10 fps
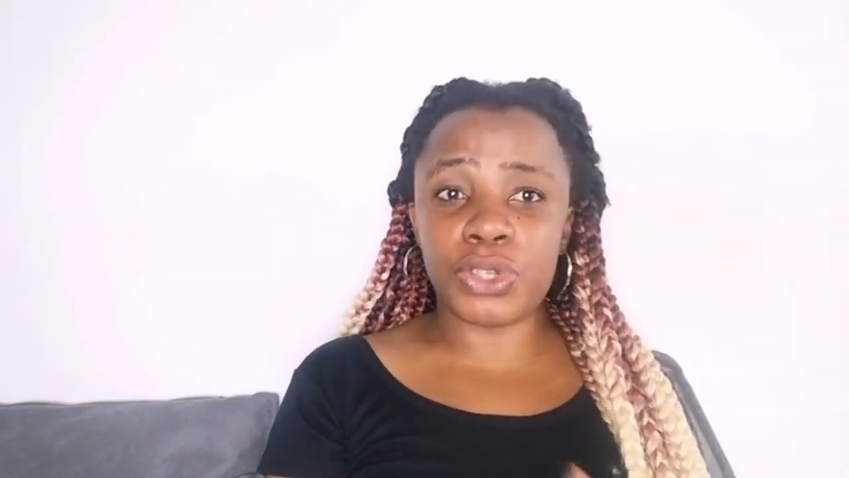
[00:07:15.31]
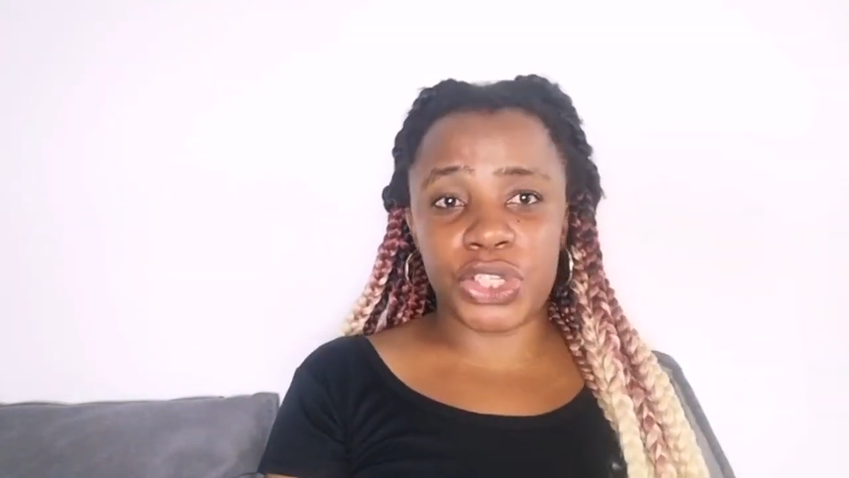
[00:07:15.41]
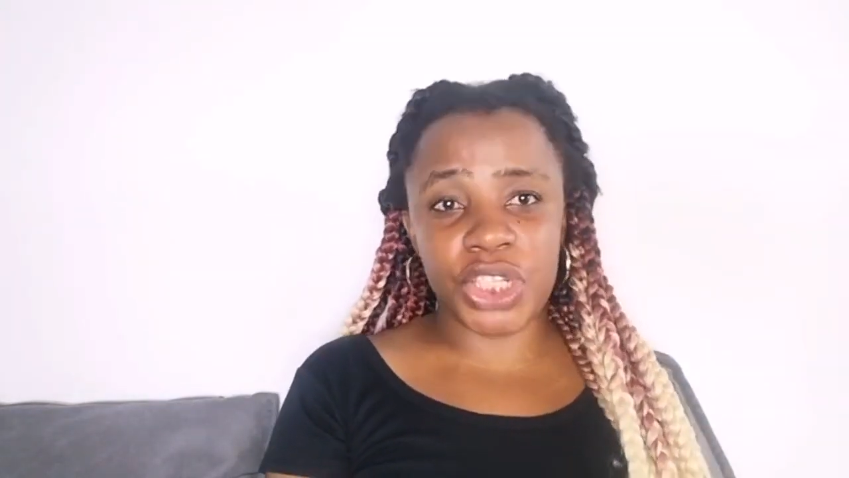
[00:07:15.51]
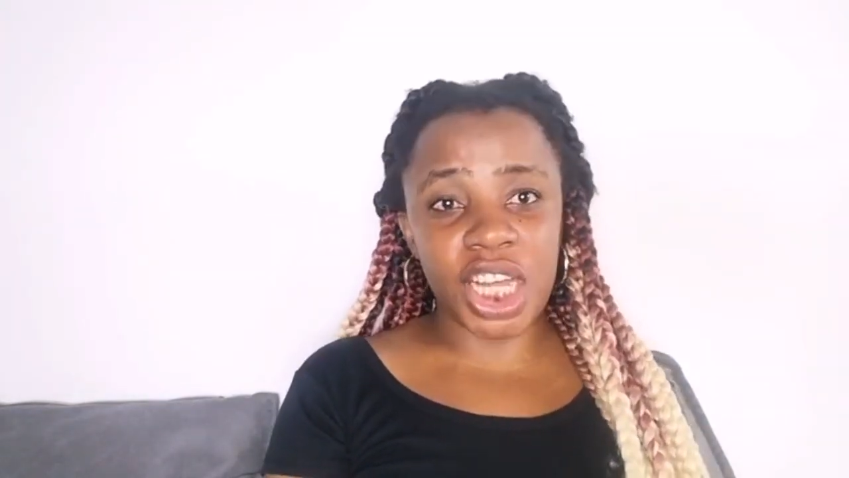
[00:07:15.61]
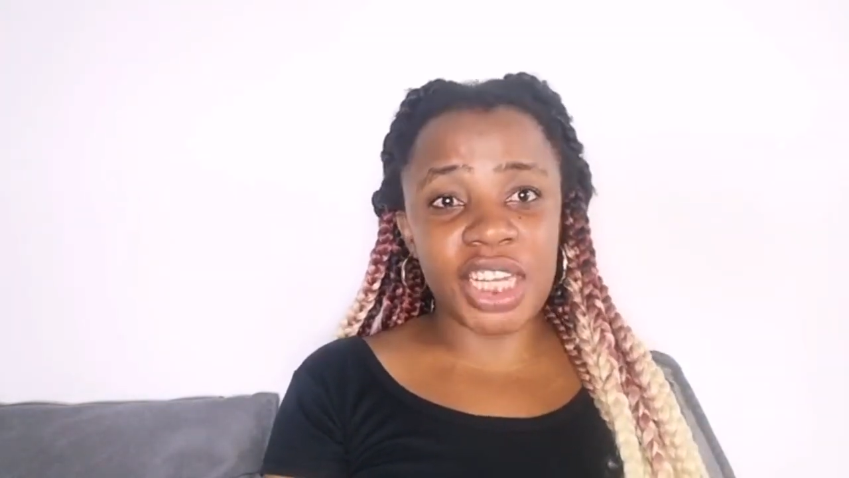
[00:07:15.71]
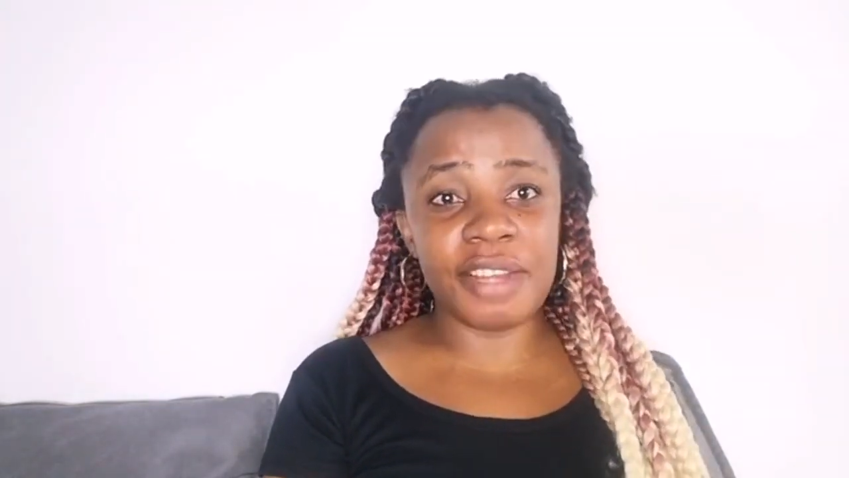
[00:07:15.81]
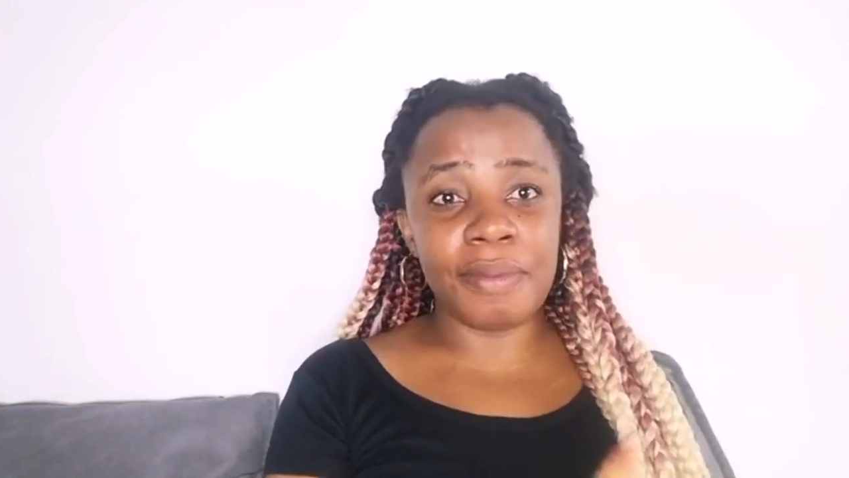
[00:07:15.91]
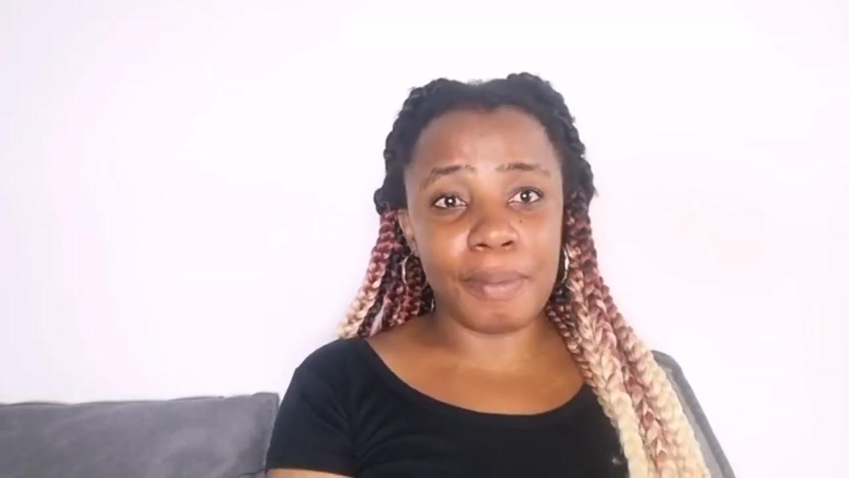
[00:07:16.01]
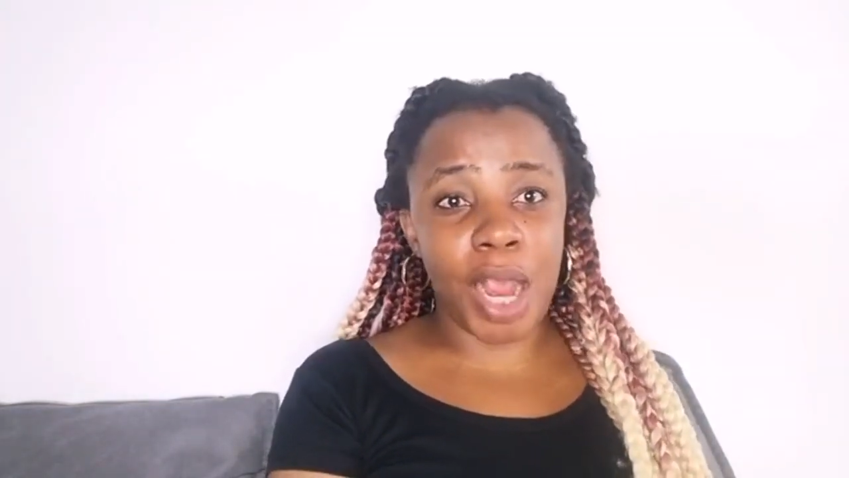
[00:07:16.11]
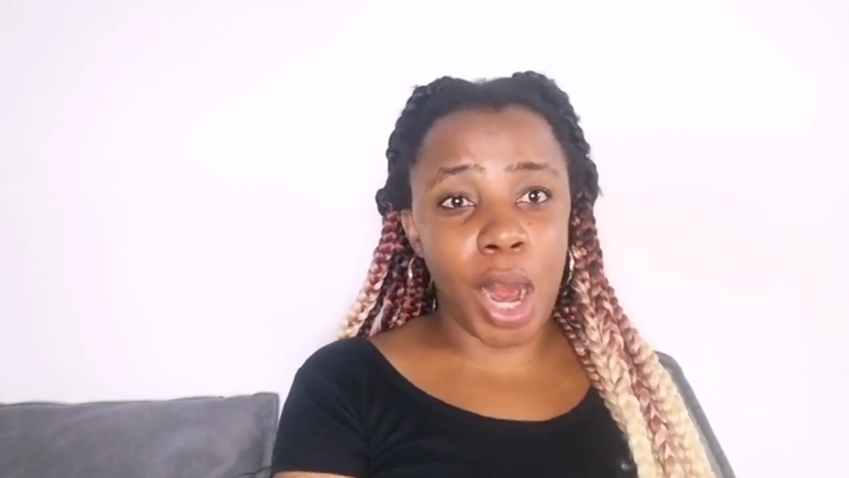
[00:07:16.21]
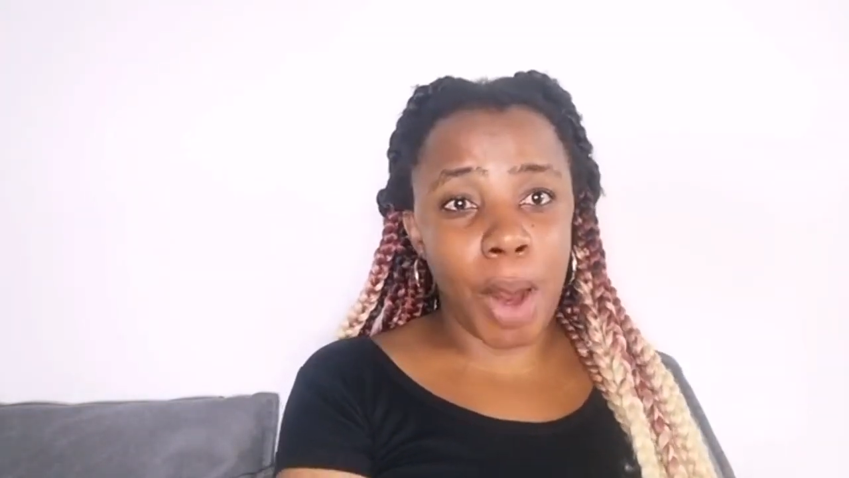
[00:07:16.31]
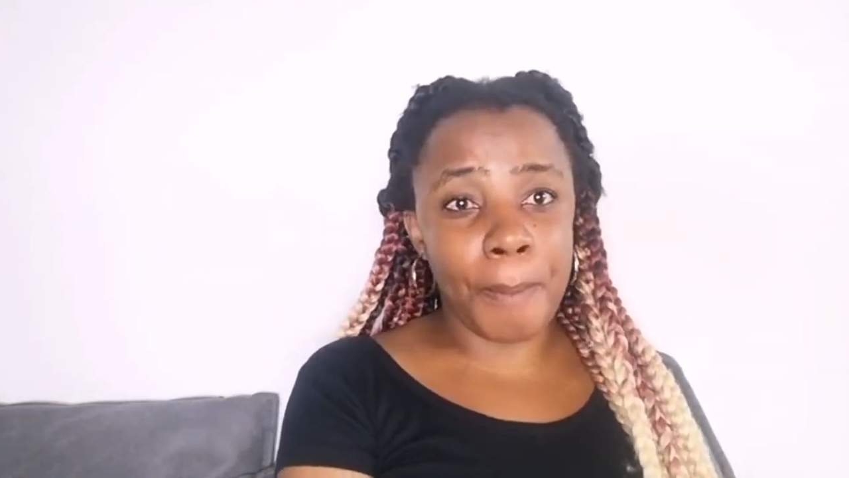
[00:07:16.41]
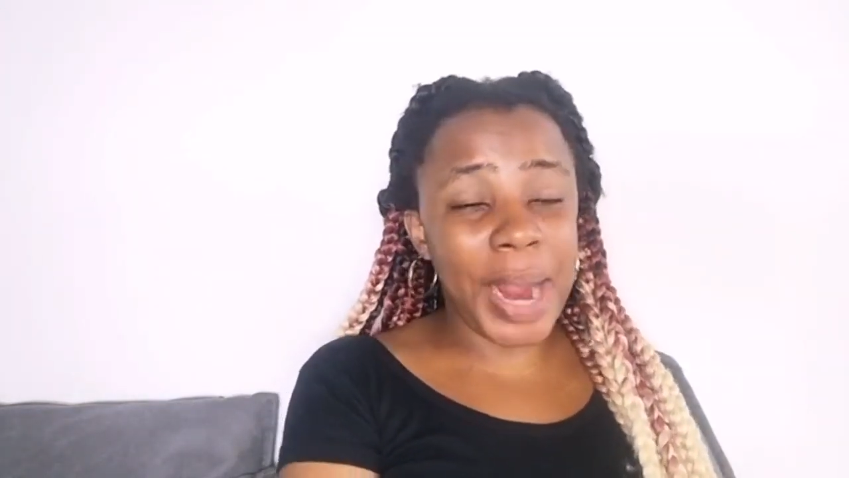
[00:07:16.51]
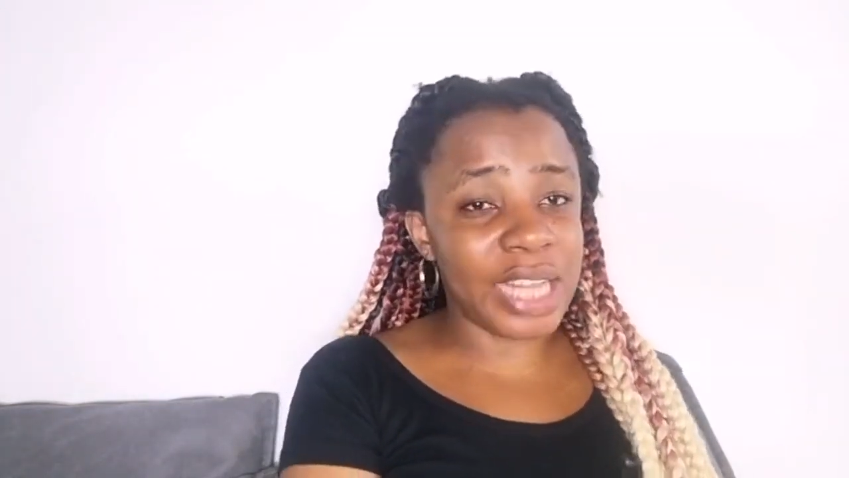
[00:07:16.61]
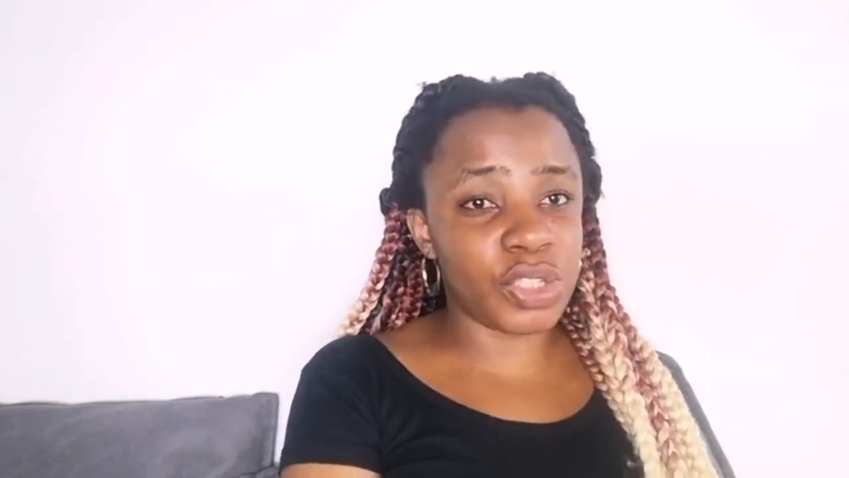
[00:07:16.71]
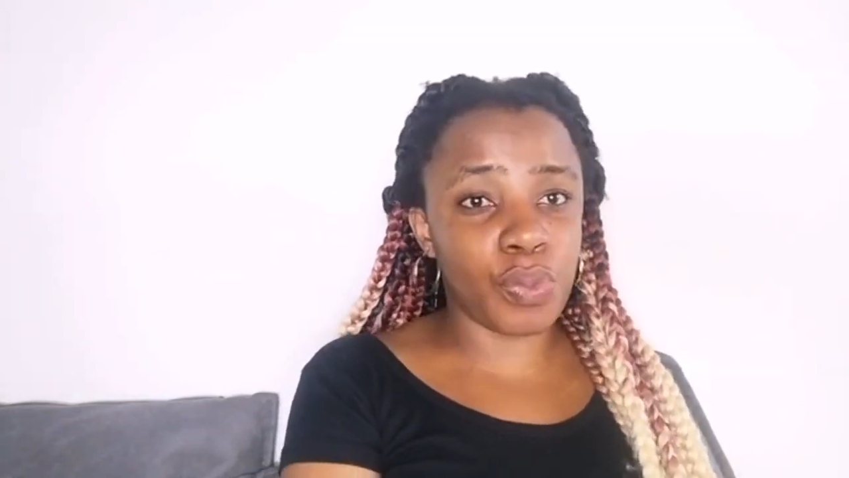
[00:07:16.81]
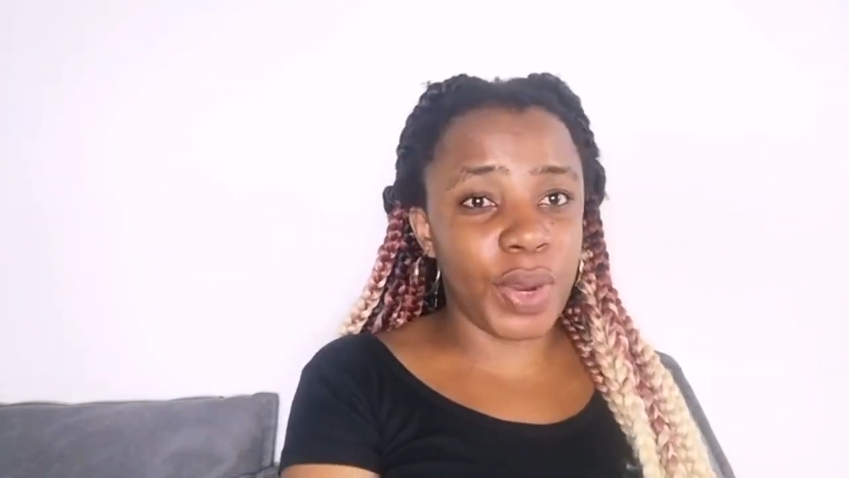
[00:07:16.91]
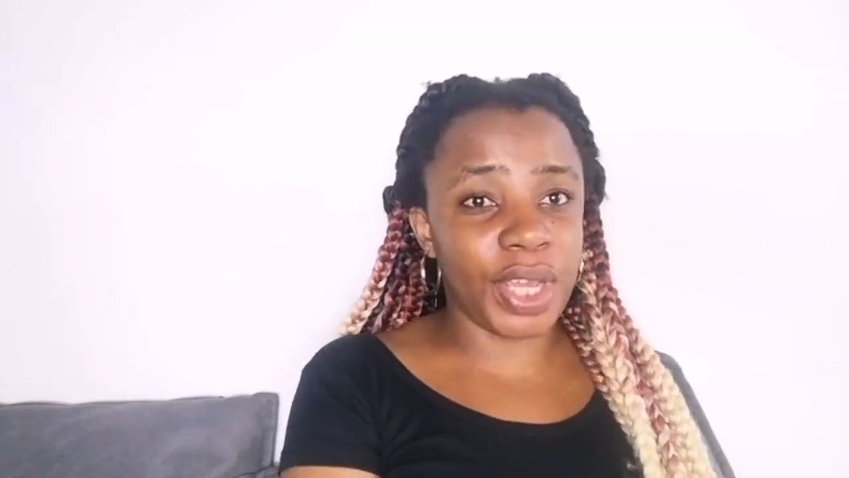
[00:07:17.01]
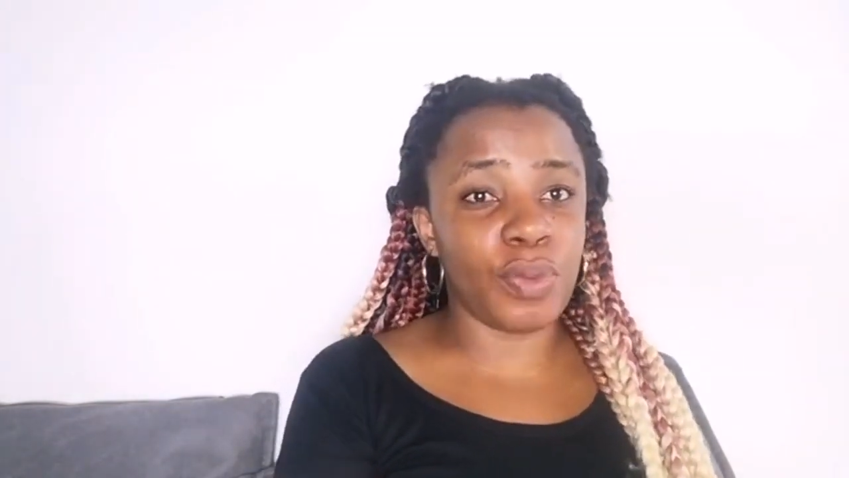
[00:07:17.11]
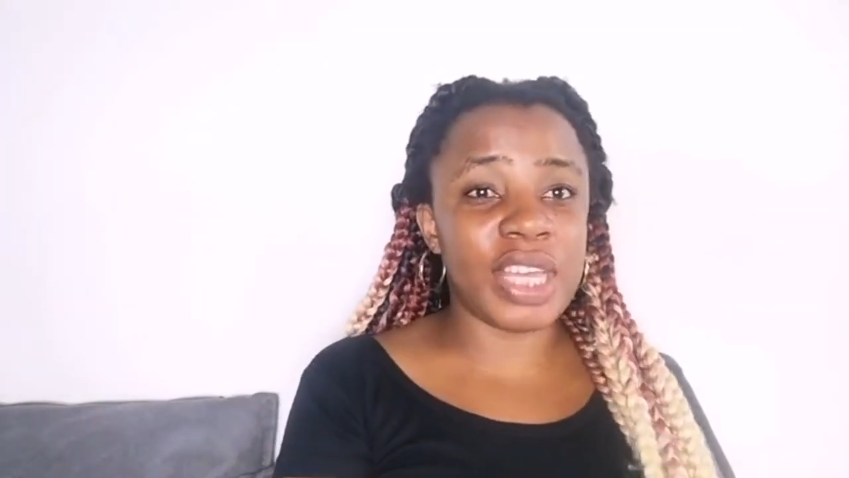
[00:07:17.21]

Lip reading: to study pathway,